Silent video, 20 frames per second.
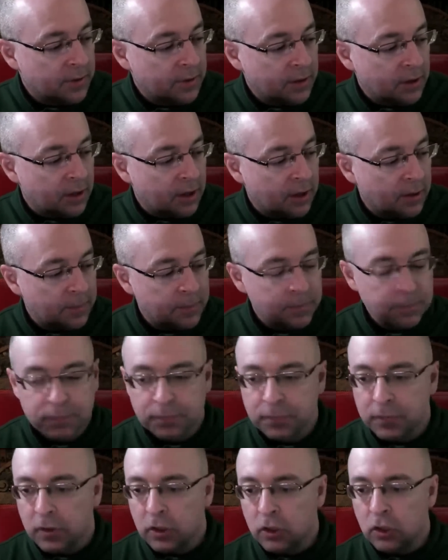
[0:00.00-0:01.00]
Um,
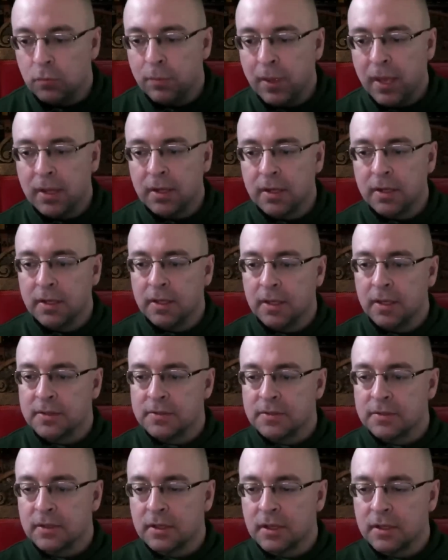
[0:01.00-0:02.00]
humanity
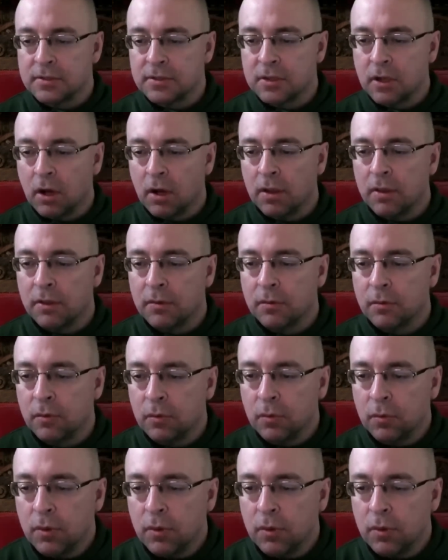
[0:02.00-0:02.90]
has, has gone through